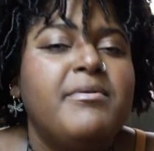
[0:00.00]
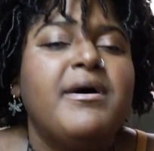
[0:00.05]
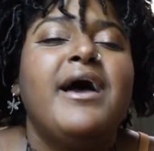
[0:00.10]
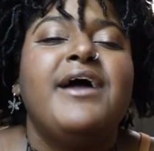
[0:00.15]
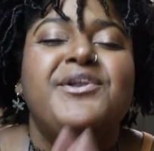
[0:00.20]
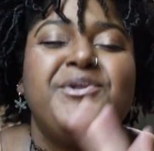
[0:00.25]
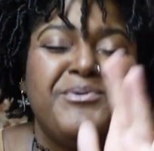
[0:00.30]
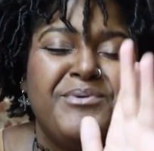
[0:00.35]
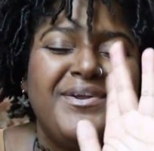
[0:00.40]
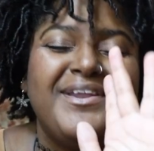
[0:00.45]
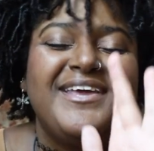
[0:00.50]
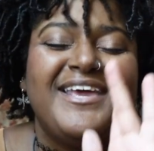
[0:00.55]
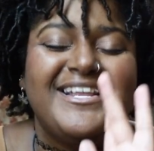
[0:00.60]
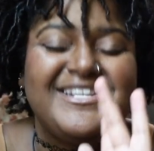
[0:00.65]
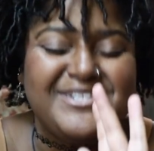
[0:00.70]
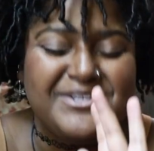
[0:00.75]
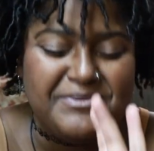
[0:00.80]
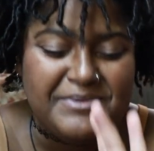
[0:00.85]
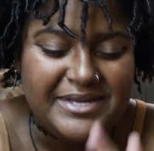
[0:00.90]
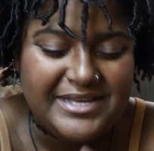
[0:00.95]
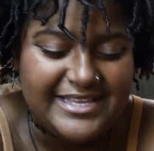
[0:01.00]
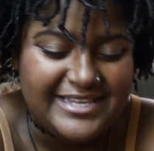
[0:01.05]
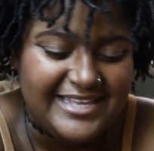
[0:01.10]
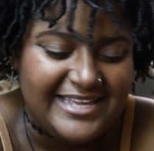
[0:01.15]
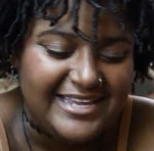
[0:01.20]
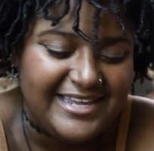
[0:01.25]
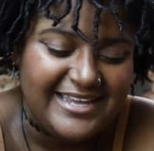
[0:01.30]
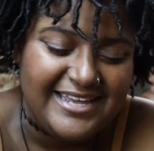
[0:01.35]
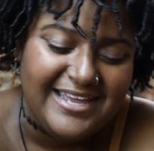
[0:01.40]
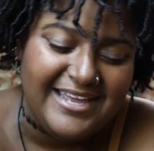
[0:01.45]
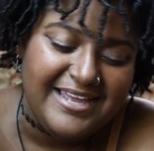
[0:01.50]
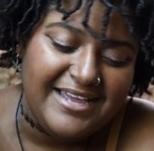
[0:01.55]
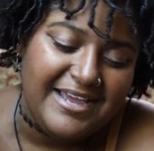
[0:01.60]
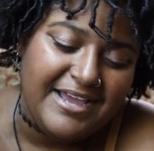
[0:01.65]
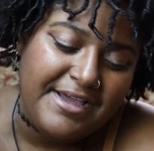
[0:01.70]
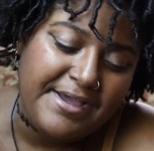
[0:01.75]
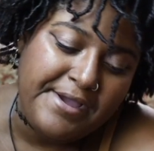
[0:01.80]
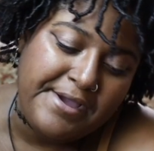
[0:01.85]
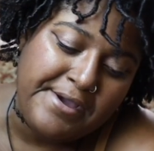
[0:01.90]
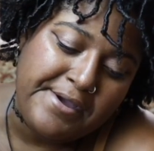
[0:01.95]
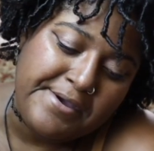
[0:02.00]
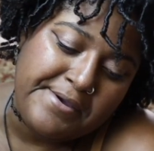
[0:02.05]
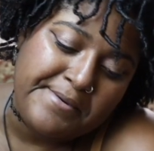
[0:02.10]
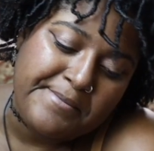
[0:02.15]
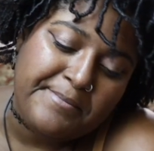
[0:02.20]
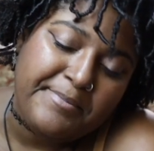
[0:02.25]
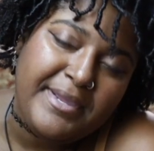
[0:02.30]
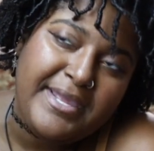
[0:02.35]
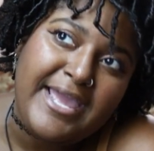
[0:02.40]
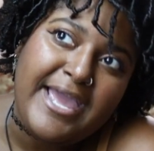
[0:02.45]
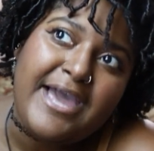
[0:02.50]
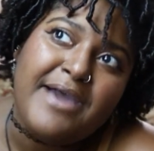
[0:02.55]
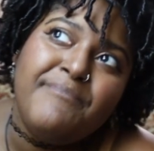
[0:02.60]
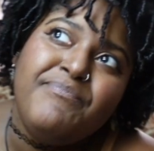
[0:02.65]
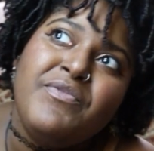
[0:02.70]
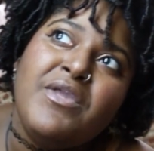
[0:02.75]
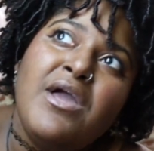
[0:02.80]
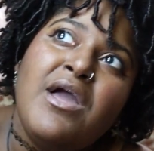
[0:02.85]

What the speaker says: but I do want to get to weekly. But yeah,